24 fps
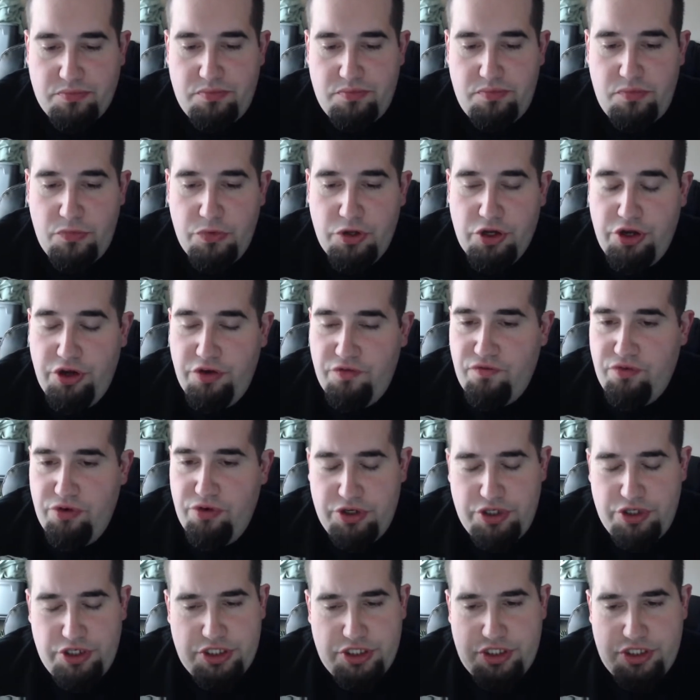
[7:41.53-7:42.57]
Good for
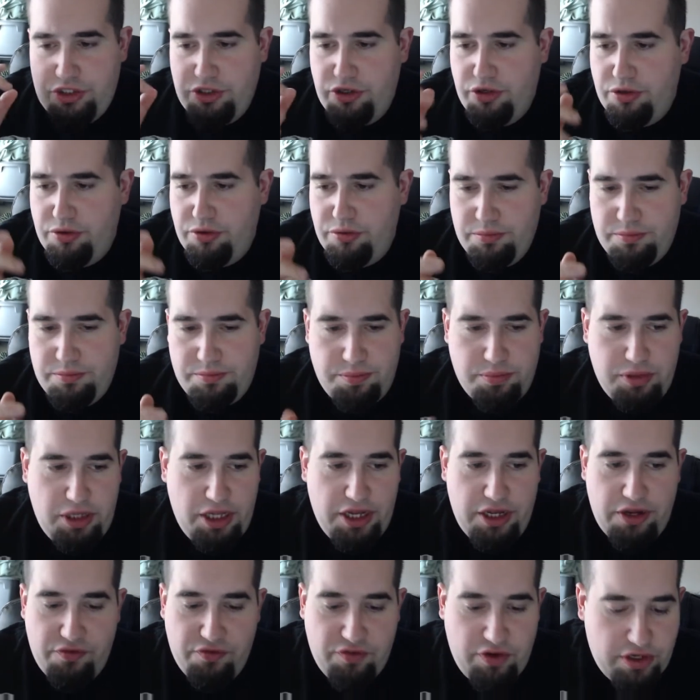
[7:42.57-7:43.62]
just, you know,
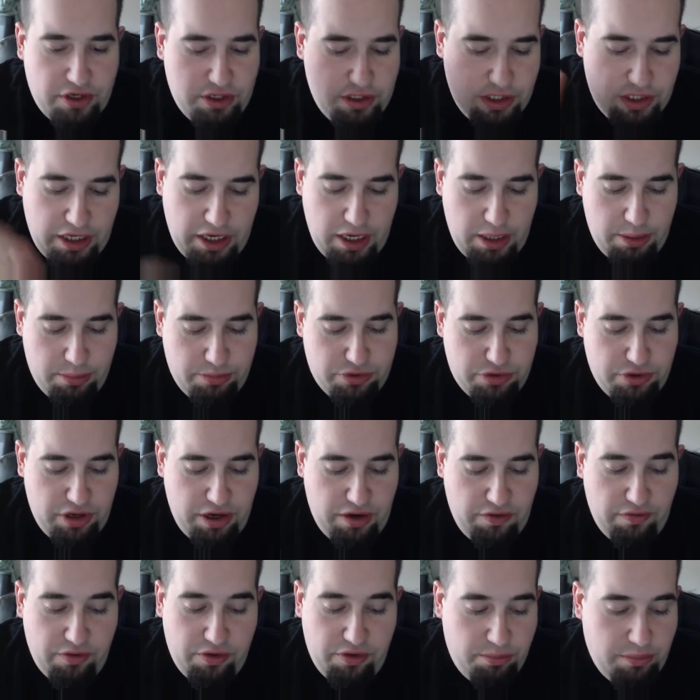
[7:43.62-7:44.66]
playing friendly games or
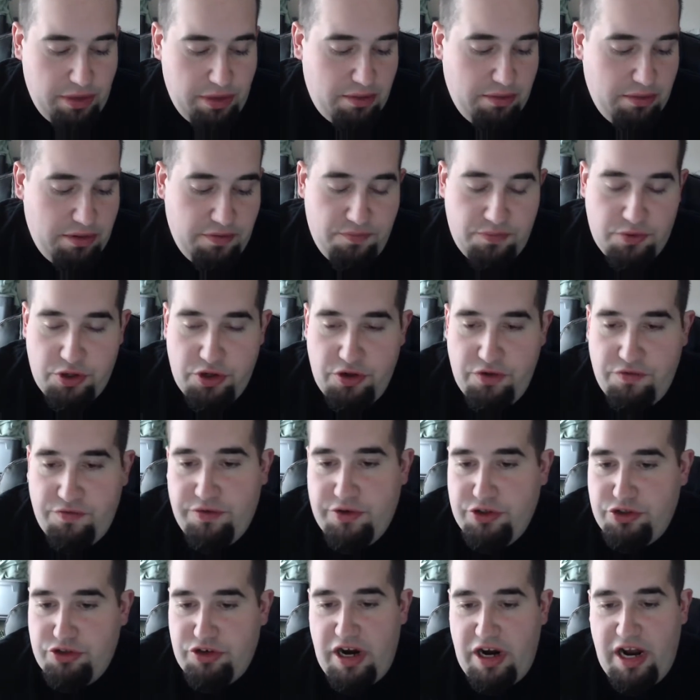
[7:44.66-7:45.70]
whatever. Maybe even good for
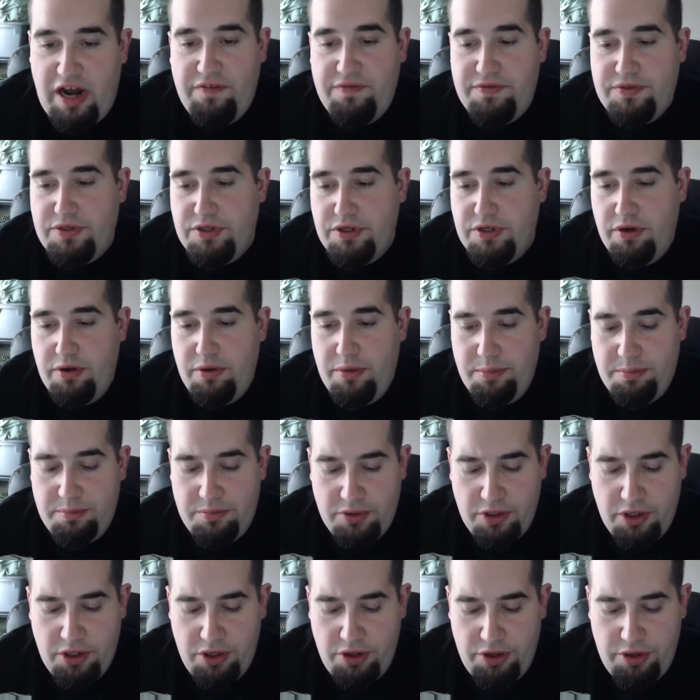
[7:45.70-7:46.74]
draft,
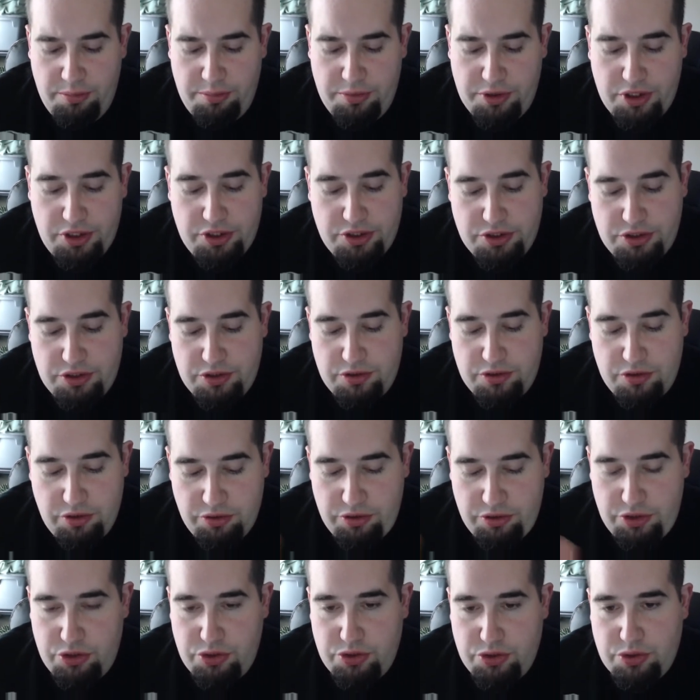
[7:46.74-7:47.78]
because, you know,
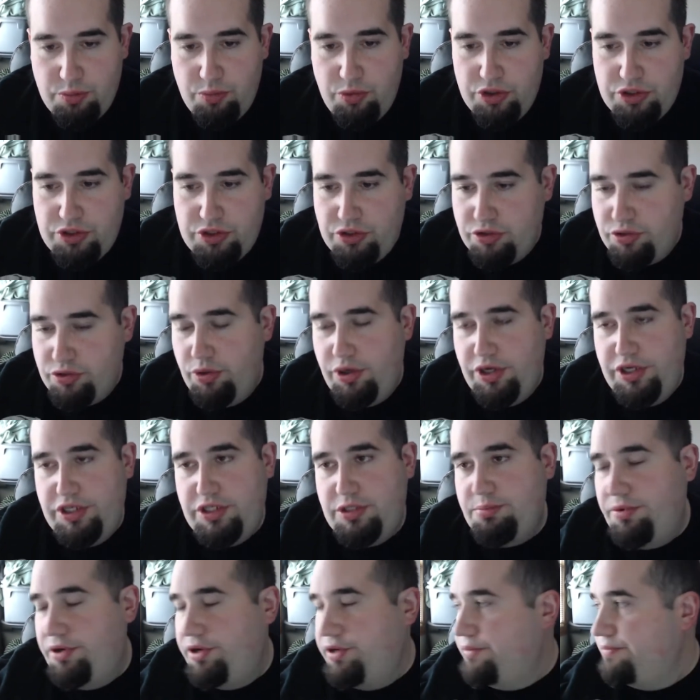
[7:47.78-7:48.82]
you use them once or twice.
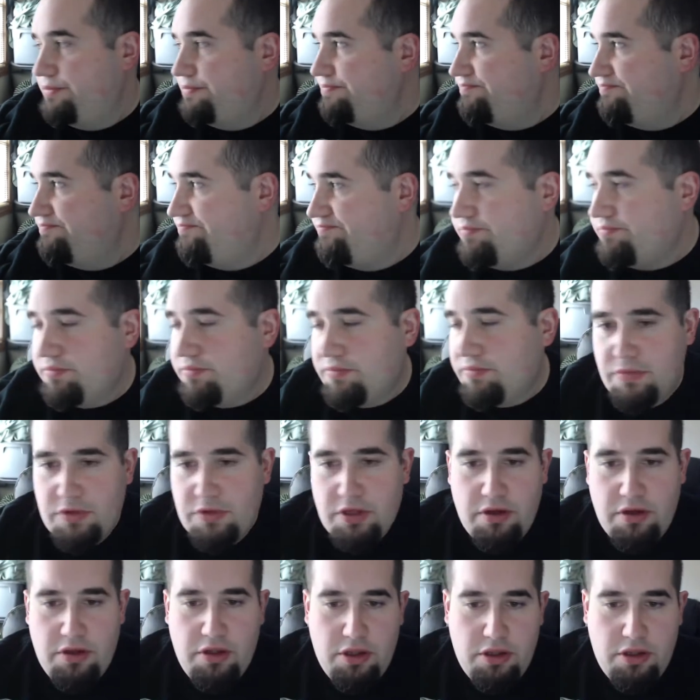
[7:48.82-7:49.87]
But
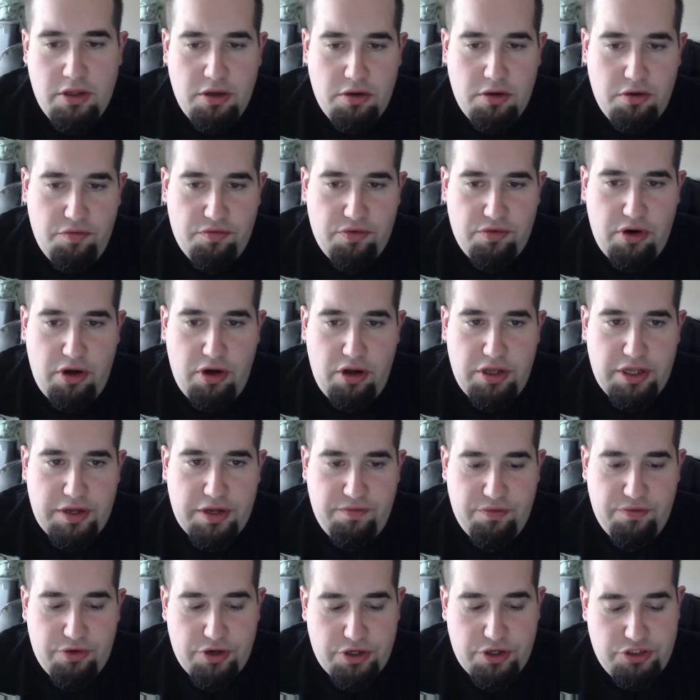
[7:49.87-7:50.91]
overall, like
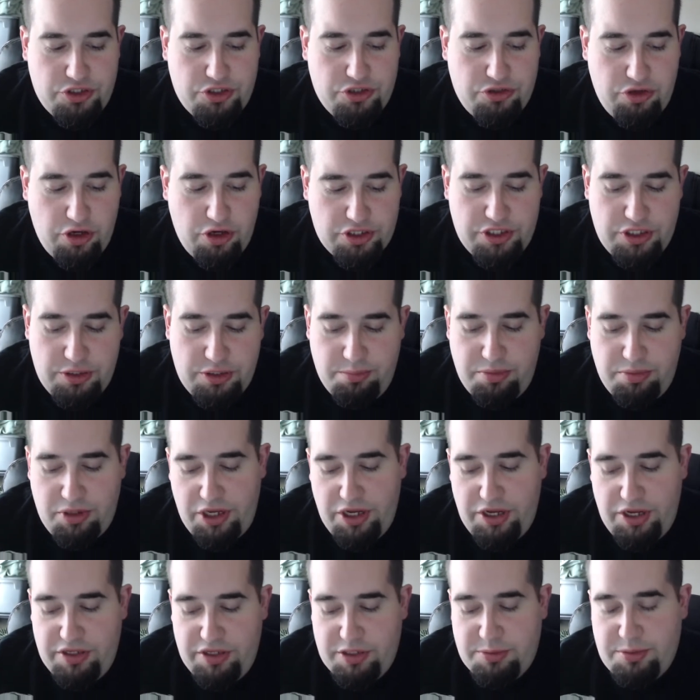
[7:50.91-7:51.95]
for constructed
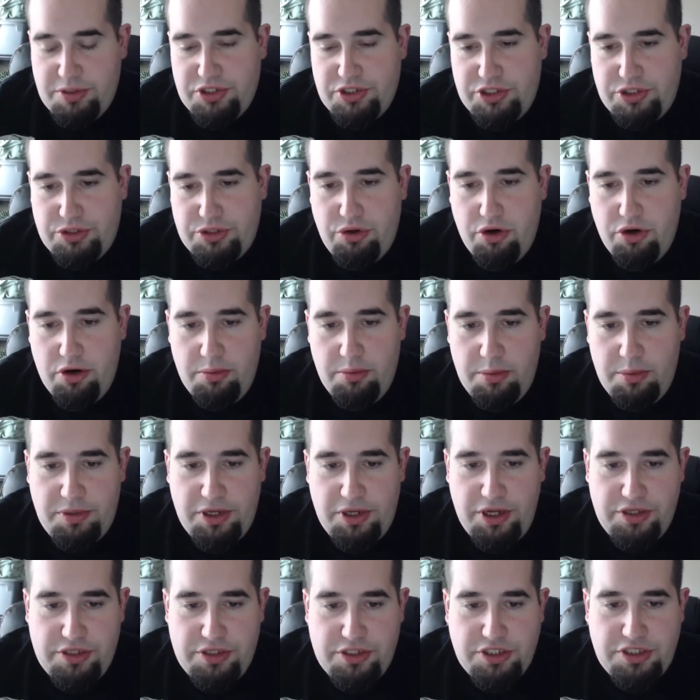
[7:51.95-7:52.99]
play, especially tournament play,
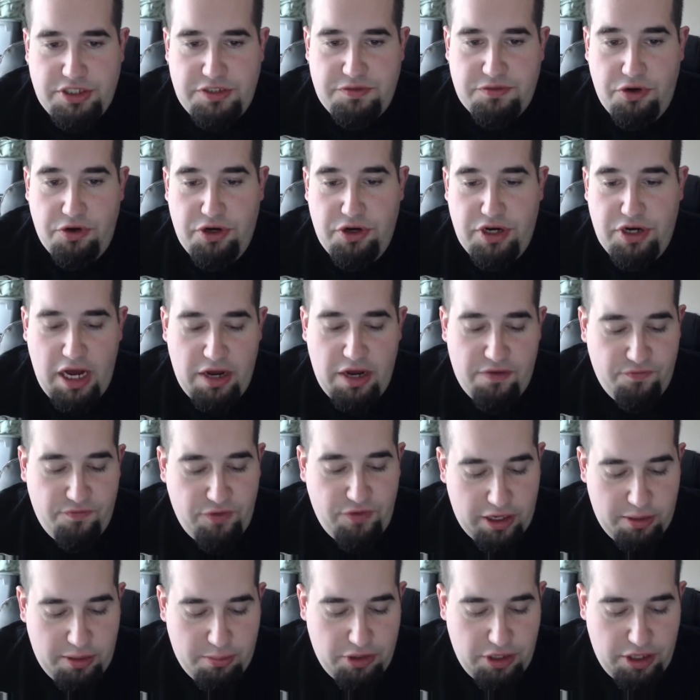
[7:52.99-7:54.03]
these sleeves are not
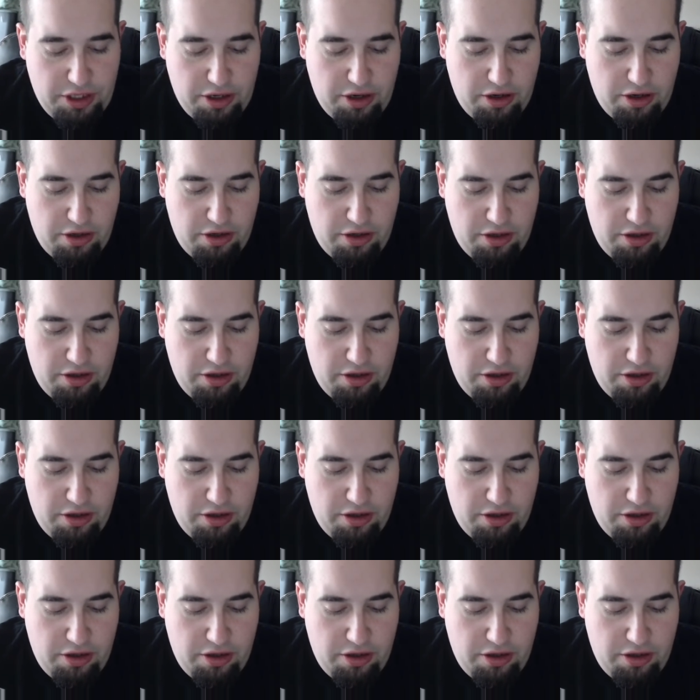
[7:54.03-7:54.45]
viable at all,